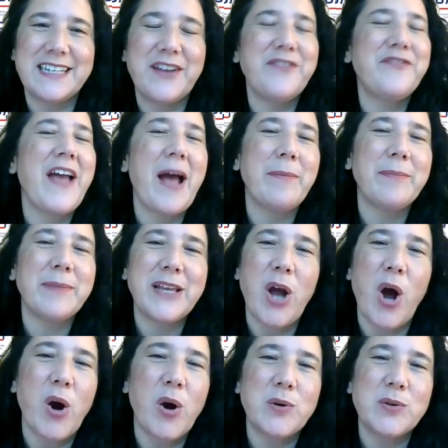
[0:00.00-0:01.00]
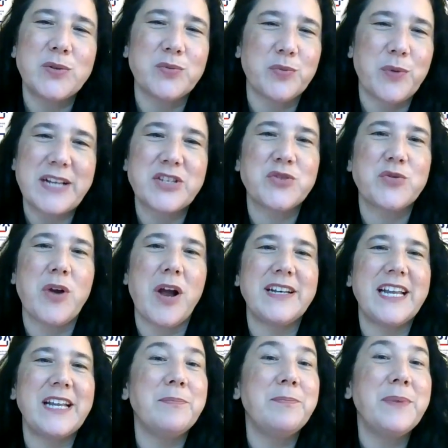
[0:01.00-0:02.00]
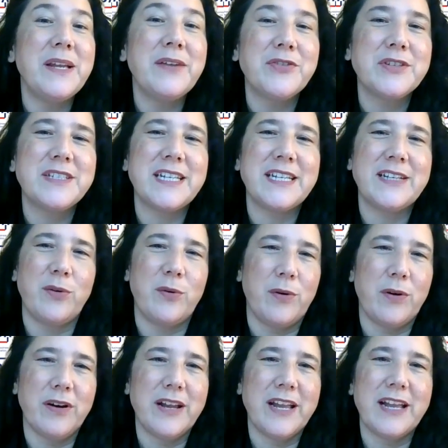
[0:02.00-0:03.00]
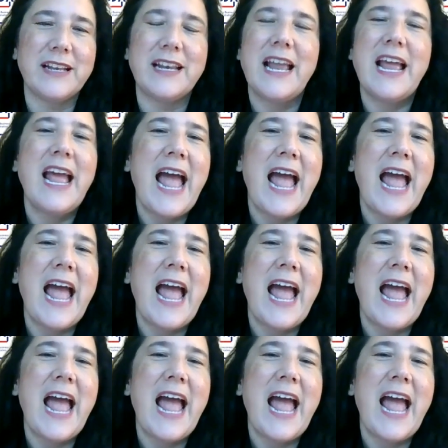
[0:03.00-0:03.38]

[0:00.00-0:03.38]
a family-owned restaurant in Beaverton, Oregon,